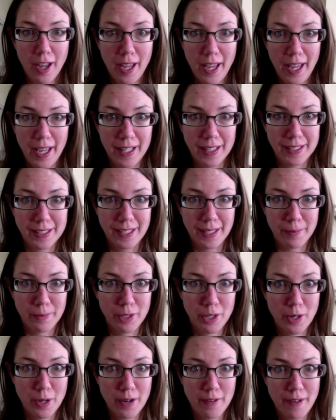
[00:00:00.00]
it seemed
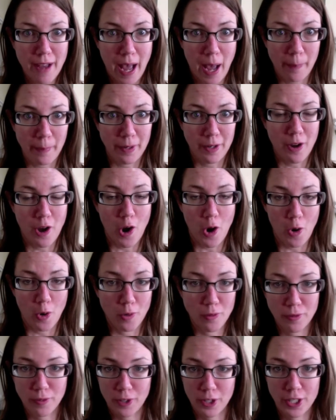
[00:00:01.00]
to have happened
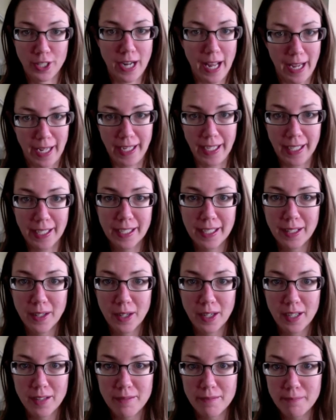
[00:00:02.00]
overnight.
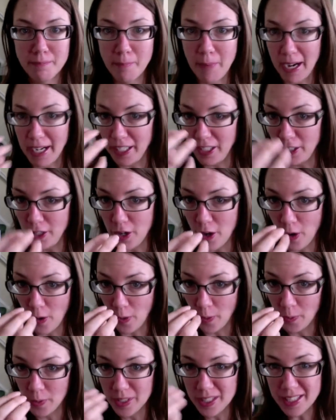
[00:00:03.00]
My
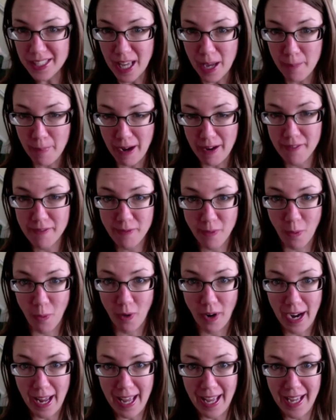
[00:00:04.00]
nose and my
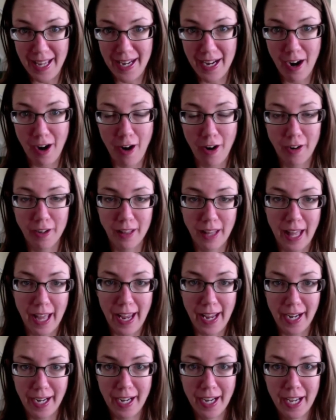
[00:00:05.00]
forehead are
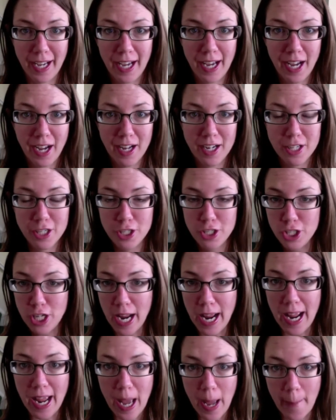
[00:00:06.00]
like
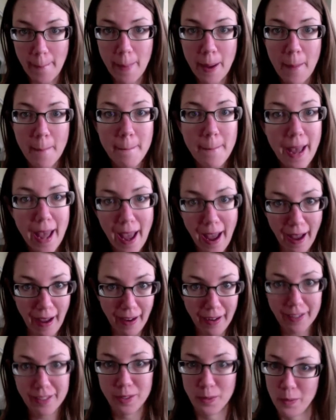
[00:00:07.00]

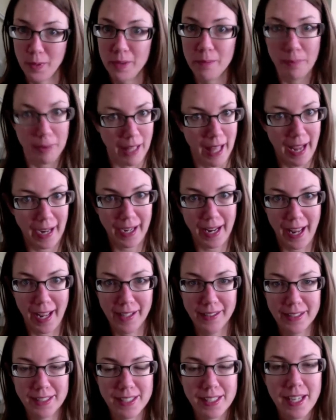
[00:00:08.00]
jam-packed with
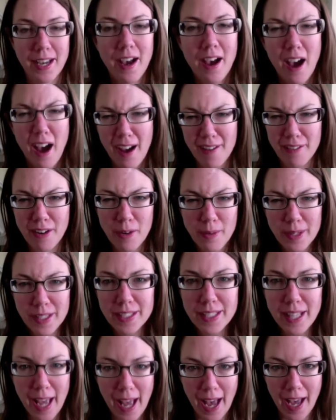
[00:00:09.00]
blackheads. I've
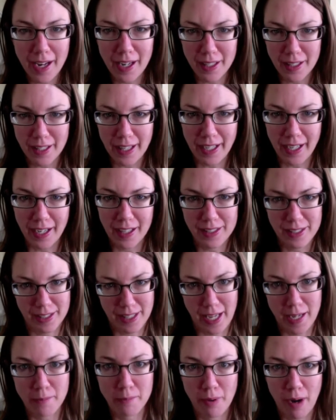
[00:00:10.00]
always had like a
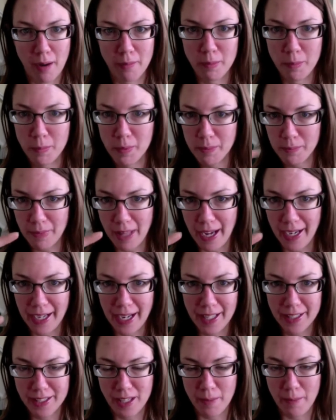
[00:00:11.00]
slight problem with
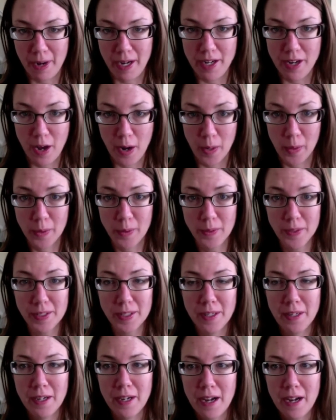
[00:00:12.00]
blackheads on my nose,